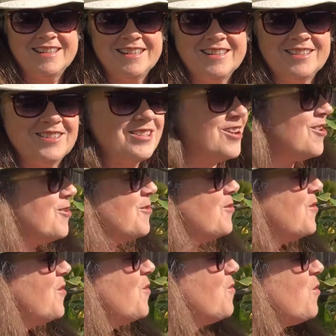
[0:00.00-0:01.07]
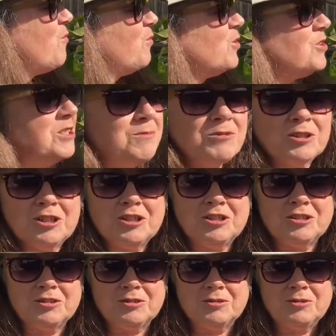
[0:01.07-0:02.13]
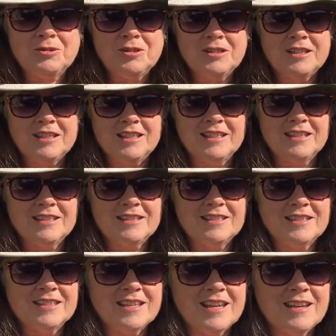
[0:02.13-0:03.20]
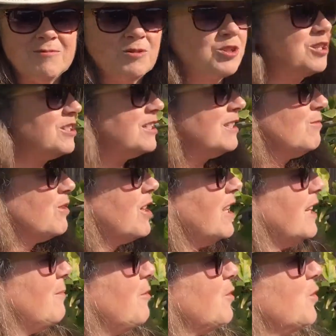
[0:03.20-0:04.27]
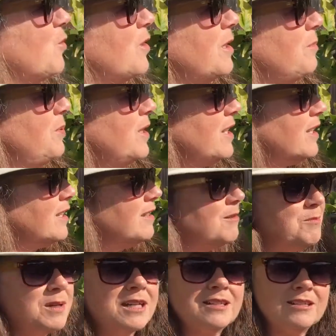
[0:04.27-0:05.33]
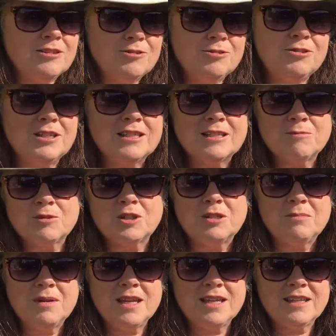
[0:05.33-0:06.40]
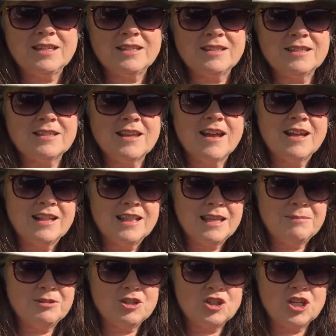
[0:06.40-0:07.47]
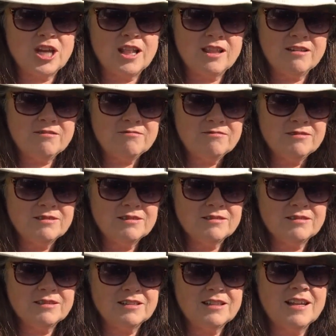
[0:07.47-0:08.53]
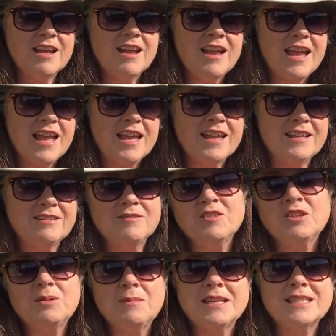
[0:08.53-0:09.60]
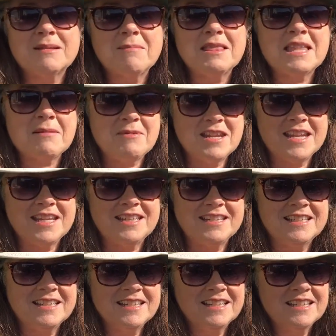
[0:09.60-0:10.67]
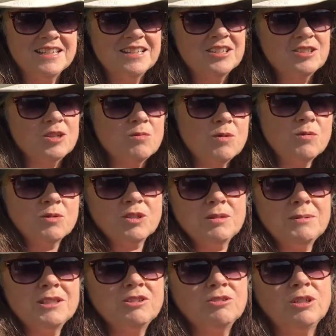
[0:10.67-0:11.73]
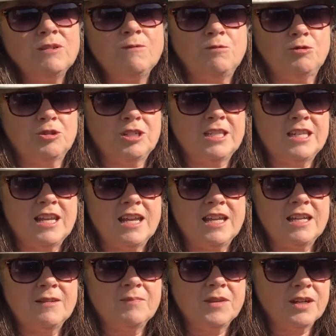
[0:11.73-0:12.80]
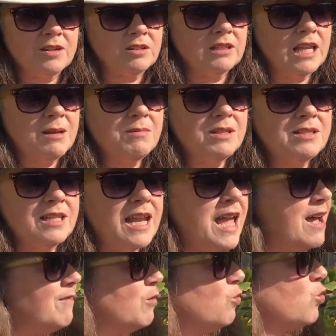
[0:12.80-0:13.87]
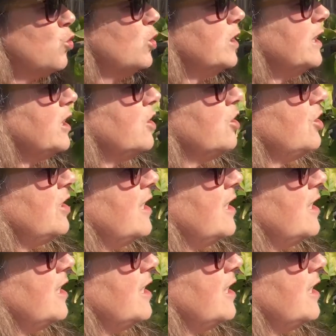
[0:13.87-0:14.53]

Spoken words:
So, first thing we're going to do is we're going to see what kind of lemons we want to pick, because the two things that we're going to make is limoncello and going to make some lemonade. So what we're going to be looking for today are lemons that have a really good